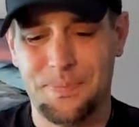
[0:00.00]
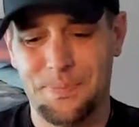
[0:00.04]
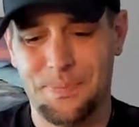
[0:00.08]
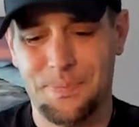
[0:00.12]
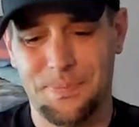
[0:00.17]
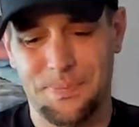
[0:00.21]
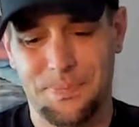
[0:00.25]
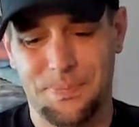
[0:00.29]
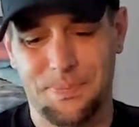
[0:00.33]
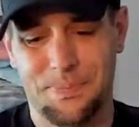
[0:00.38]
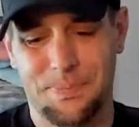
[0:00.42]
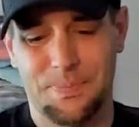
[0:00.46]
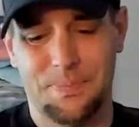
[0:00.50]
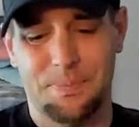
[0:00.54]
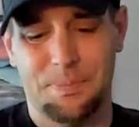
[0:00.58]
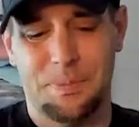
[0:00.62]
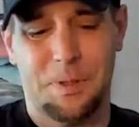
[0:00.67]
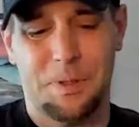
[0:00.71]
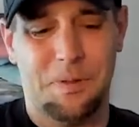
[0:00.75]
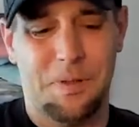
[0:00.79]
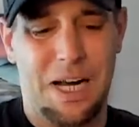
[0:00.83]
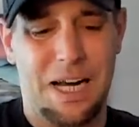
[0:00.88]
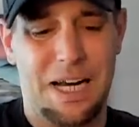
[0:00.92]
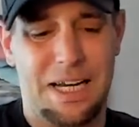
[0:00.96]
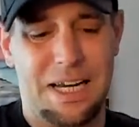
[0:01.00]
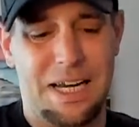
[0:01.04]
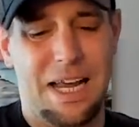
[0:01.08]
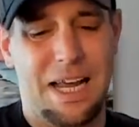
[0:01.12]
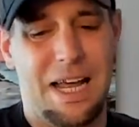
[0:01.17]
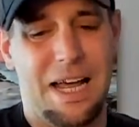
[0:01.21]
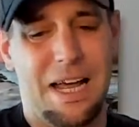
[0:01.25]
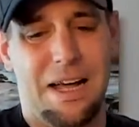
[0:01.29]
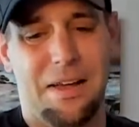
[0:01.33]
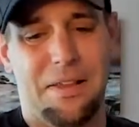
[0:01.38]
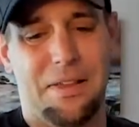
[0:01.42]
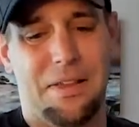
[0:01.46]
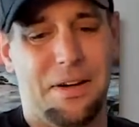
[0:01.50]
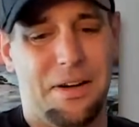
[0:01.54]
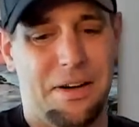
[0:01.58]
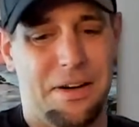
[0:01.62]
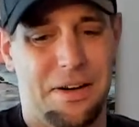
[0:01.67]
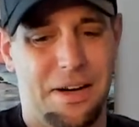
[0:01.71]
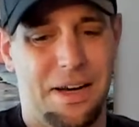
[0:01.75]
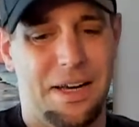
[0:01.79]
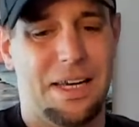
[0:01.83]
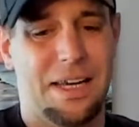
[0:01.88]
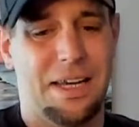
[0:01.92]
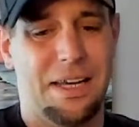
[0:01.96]
But right now,
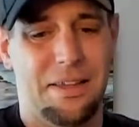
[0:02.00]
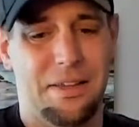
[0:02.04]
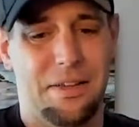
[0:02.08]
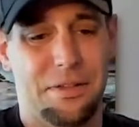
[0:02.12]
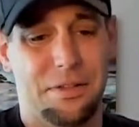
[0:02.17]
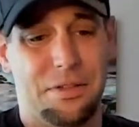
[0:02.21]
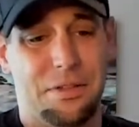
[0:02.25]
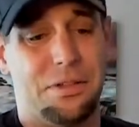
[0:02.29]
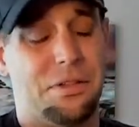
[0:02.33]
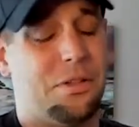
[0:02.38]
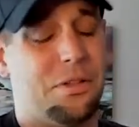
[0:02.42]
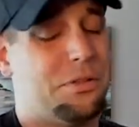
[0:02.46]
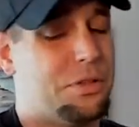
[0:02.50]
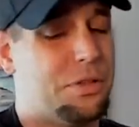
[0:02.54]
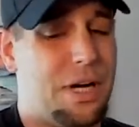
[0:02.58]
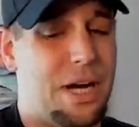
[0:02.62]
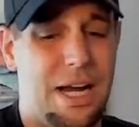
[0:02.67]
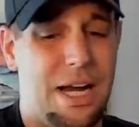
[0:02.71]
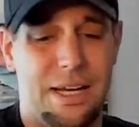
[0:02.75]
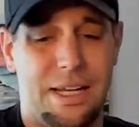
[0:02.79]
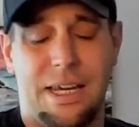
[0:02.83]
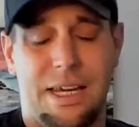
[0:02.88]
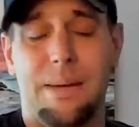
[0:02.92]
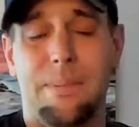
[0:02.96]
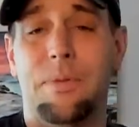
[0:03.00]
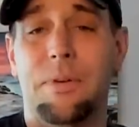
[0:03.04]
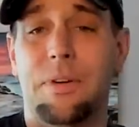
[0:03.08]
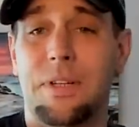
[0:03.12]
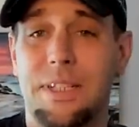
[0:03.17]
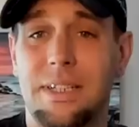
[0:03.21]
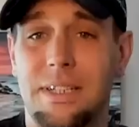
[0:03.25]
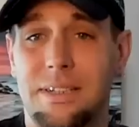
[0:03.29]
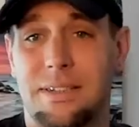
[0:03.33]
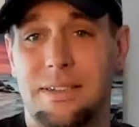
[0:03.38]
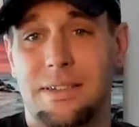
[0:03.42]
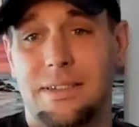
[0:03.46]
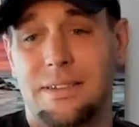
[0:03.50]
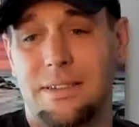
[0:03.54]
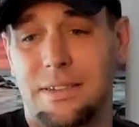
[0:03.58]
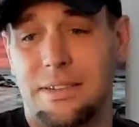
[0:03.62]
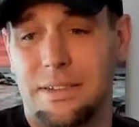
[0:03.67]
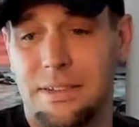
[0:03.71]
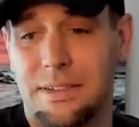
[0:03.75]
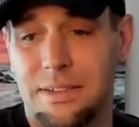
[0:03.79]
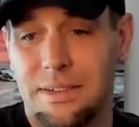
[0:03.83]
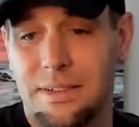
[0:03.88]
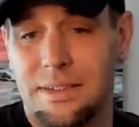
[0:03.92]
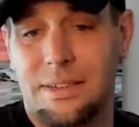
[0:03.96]
they're trying to keep their distance
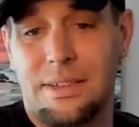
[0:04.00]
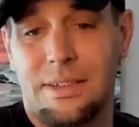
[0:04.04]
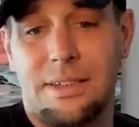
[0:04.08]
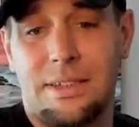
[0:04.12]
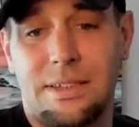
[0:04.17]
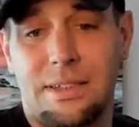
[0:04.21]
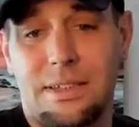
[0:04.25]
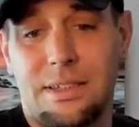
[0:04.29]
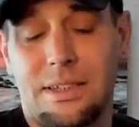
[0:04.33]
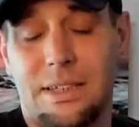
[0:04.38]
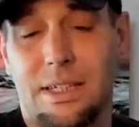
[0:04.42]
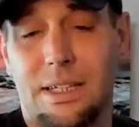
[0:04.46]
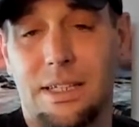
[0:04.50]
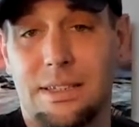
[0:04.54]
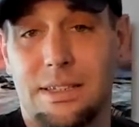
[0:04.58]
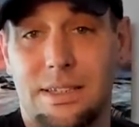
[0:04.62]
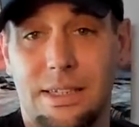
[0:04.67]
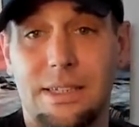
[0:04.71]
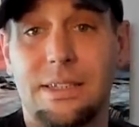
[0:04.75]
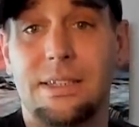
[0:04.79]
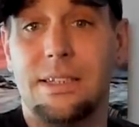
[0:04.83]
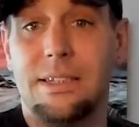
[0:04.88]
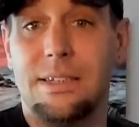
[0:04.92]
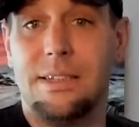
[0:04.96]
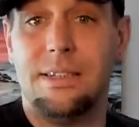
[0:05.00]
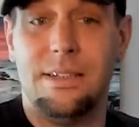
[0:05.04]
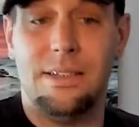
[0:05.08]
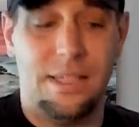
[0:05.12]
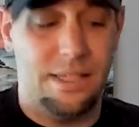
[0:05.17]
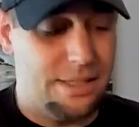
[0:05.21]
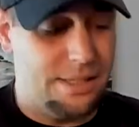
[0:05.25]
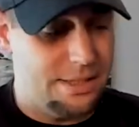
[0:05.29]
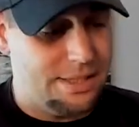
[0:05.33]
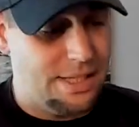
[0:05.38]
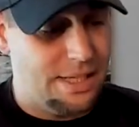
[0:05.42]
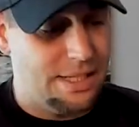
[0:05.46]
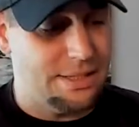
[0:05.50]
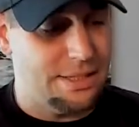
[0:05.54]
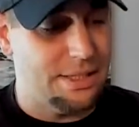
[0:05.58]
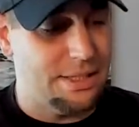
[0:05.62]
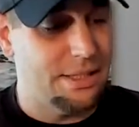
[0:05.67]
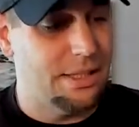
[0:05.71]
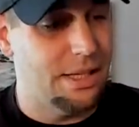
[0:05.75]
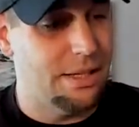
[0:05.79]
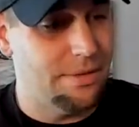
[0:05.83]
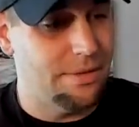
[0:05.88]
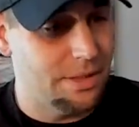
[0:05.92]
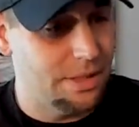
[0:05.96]
because the
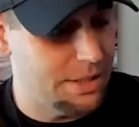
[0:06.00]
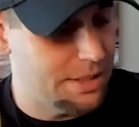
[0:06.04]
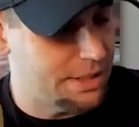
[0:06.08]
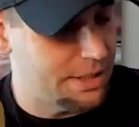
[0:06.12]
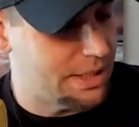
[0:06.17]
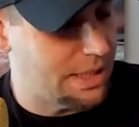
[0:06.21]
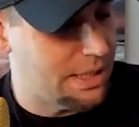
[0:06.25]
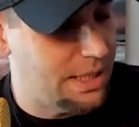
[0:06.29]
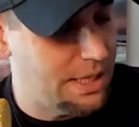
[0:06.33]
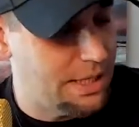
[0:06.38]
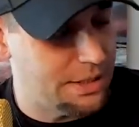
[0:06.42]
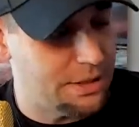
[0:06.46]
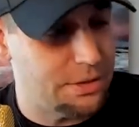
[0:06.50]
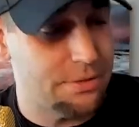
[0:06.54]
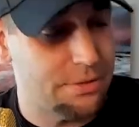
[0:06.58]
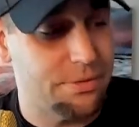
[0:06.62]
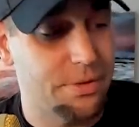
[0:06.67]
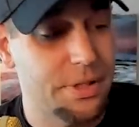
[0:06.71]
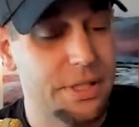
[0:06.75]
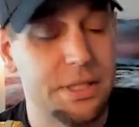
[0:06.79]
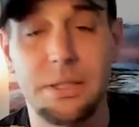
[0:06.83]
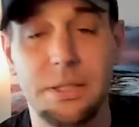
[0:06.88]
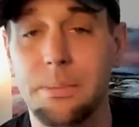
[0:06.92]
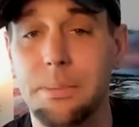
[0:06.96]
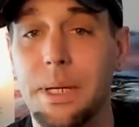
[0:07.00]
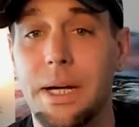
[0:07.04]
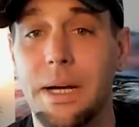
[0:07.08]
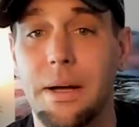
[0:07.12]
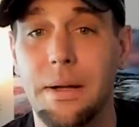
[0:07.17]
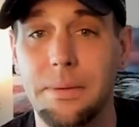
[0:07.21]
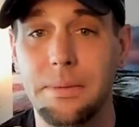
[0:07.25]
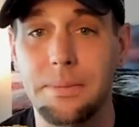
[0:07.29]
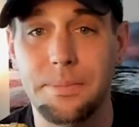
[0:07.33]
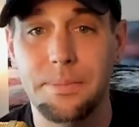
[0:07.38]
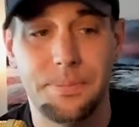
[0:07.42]
intensity level of this connection freaks them out.